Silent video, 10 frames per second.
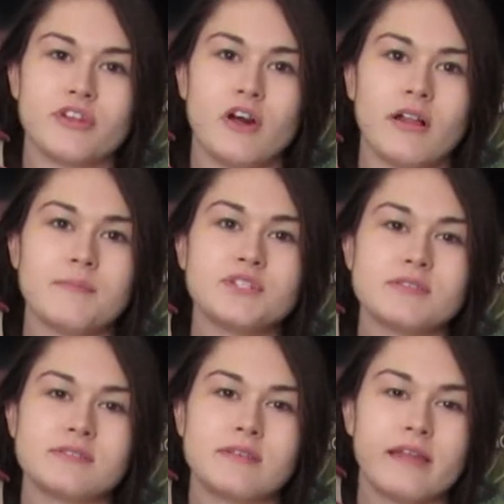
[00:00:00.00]
at all, I'm
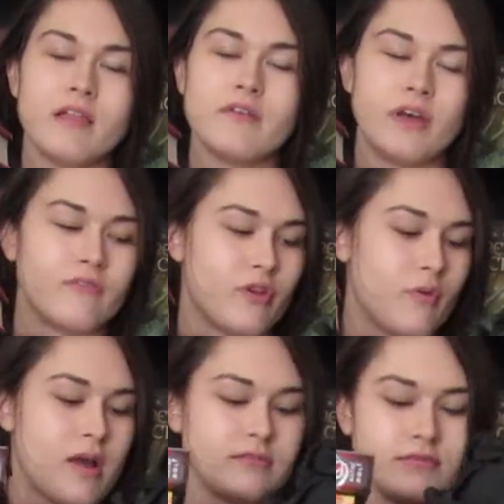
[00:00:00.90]
just, I love
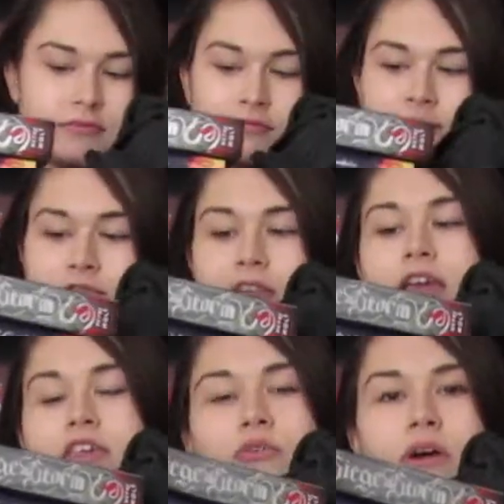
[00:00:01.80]
everyone.
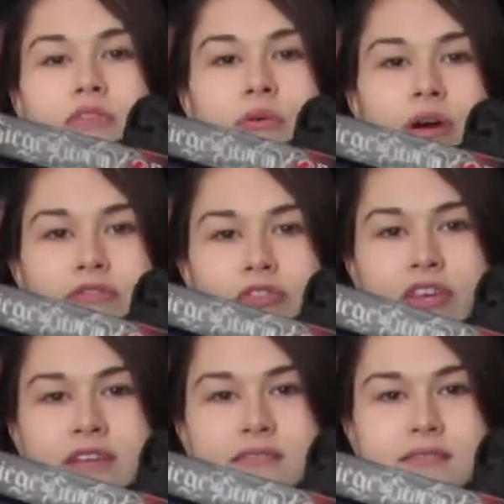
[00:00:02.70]
Thank you everyone for
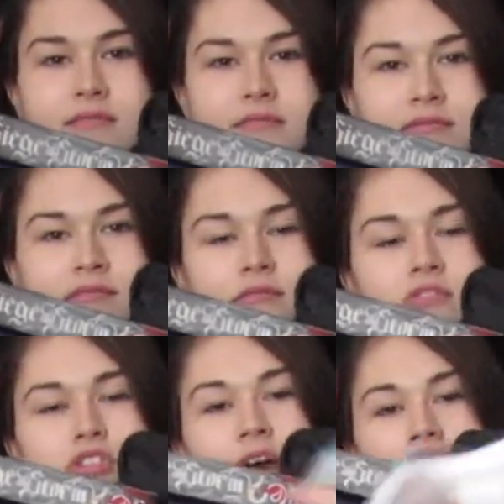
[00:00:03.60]
these.
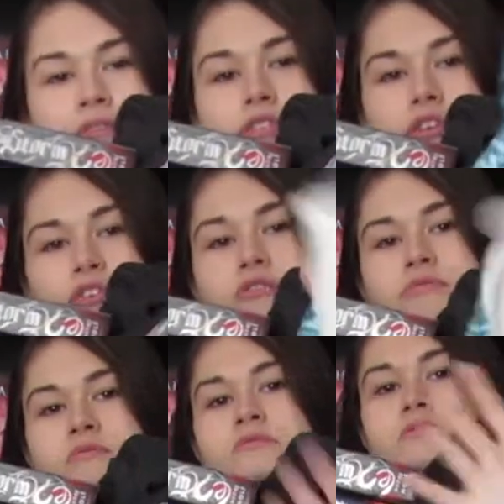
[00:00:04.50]
Shout out to you